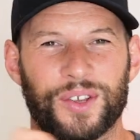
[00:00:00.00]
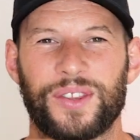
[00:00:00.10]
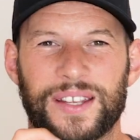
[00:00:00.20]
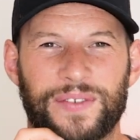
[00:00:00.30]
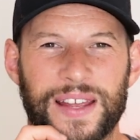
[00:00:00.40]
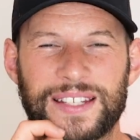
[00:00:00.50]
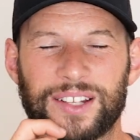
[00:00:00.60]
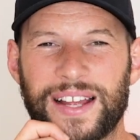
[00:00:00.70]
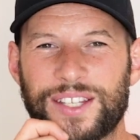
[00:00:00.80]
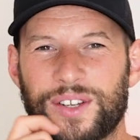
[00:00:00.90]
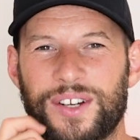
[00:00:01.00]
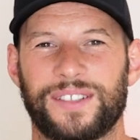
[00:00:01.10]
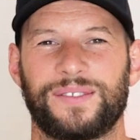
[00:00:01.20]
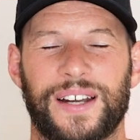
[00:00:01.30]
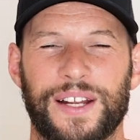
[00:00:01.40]
turn these fancy lights
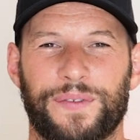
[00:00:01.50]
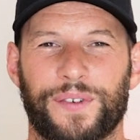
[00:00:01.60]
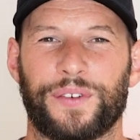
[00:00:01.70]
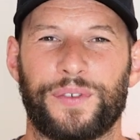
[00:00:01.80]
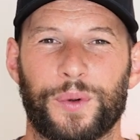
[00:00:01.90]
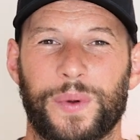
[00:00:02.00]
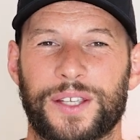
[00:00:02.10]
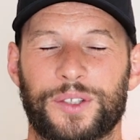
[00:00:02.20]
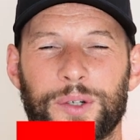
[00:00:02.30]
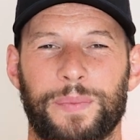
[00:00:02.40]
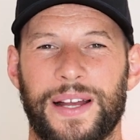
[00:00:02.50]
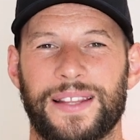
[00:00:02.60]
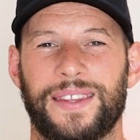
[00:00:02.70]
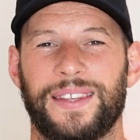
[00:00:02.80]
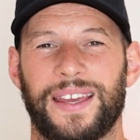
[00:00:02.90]
on, run it for a few weeks or a
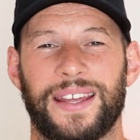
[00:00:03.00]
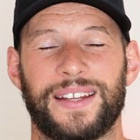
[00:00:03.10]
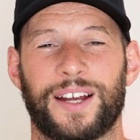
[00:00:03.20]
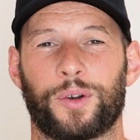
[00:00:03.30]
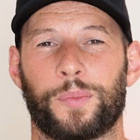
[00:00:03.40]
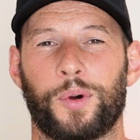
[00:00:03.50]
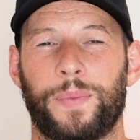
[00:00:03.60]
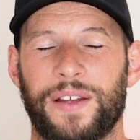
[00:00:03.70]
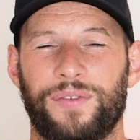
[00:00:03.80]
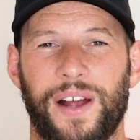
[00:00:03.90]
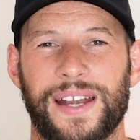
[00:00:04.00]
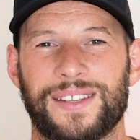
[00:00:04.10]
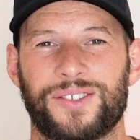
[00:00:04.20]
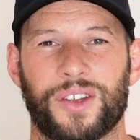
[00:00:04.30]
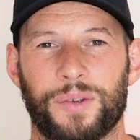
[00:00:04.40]
month, and I'll report my
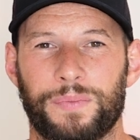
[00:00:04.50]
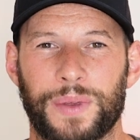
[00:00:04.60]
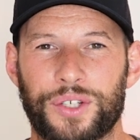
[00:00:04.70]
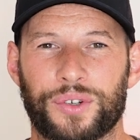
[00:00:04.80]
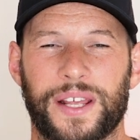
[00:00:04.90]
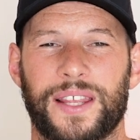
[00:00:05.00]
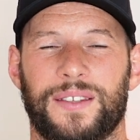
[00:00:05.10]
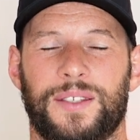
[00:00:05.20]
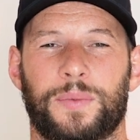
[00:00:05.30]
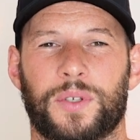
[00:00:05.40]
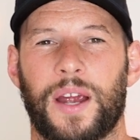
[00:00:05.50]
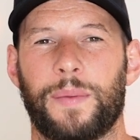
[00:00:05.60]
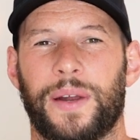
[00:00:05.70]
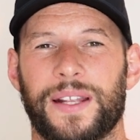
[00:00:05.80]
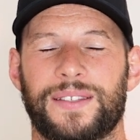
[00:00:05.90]
findings. So be sure to hit the
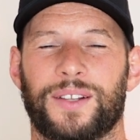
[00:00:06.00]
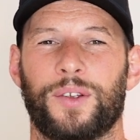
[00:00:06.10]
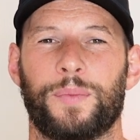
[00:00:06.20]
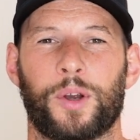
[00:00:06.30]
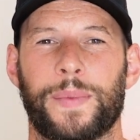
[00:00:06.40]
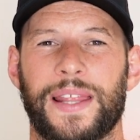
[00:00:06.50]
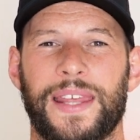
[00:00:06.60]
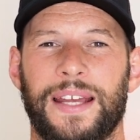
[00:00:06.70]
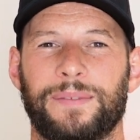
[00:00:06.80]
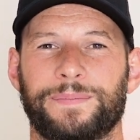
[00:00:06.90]
subscribe button to learn more about that.